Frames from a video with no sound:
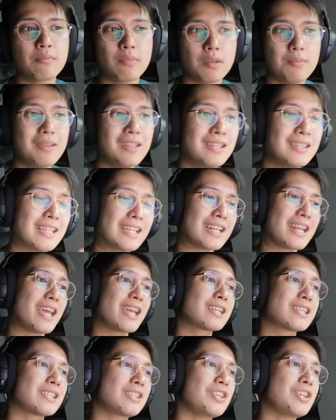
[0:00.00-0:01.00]
Maybe the
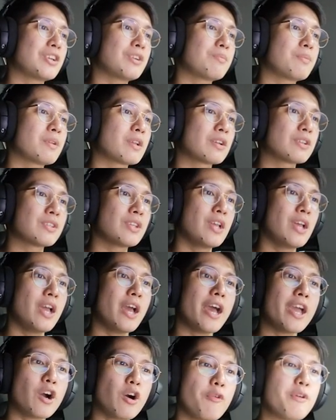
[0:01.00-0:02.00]
next year because
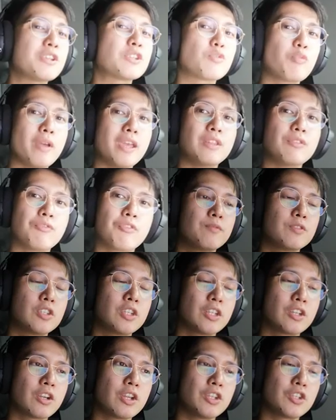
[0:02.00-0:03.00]
I always wait for
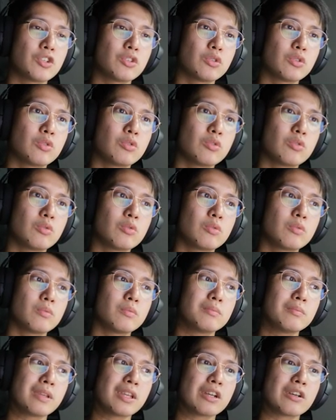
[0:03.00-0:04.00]
Generation
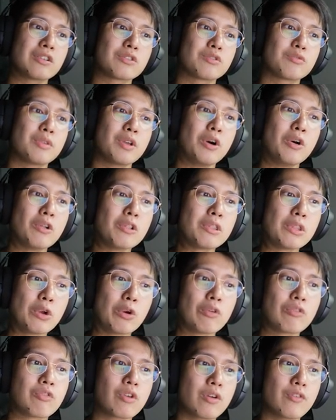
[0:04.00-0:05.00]
2 because we all
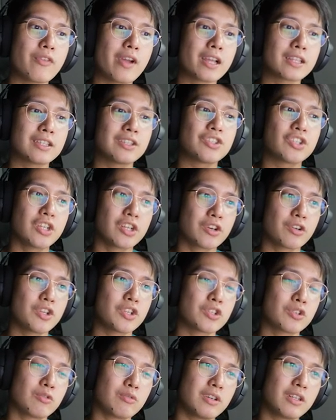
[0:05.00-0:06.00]
know for a fact that
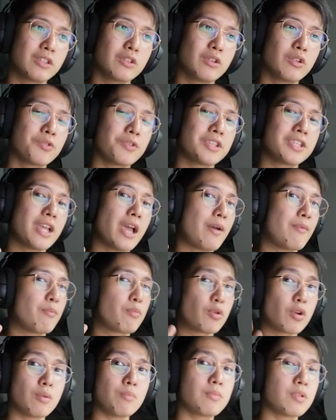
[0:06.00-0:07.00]
Generation 1 always
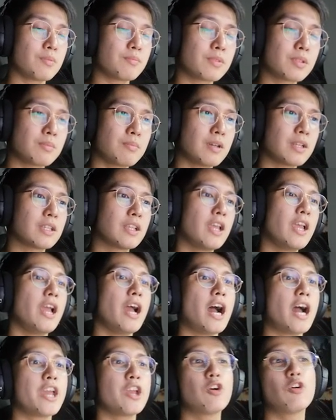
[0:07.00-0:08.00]
have problems. But
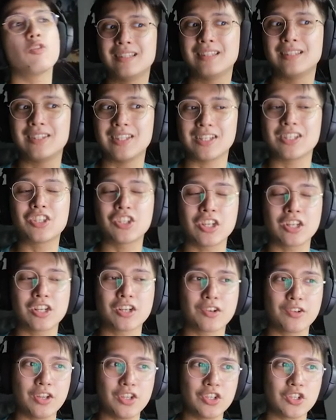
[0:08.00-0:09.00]
I hope this
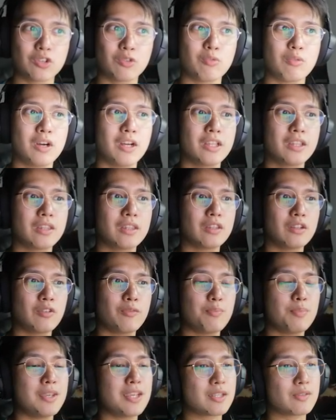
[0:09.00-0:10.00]
Generation 1
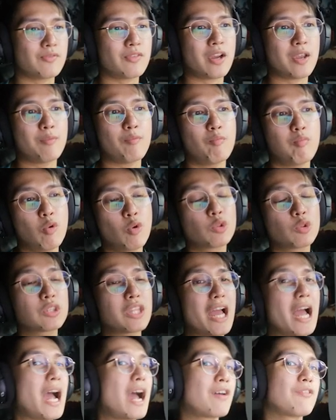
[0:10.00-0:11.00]
of PS5 won't
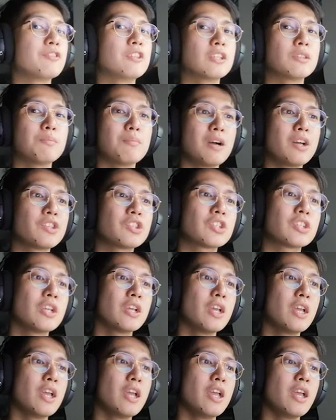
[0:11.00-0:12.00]
have that much.
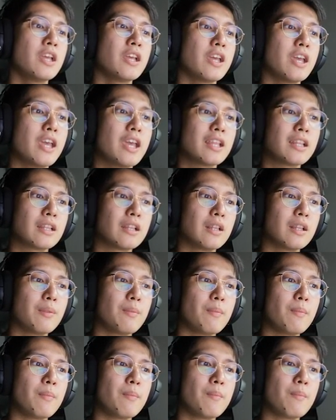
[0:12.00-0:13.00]
And
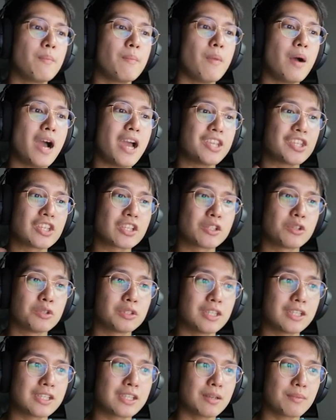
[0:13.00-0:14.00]
I just
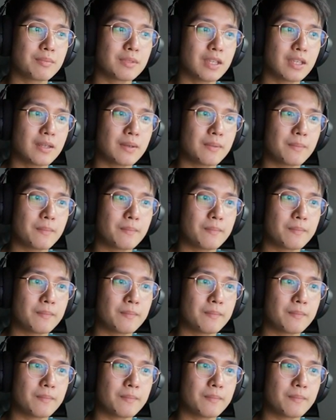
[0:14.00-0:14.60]
noticed something.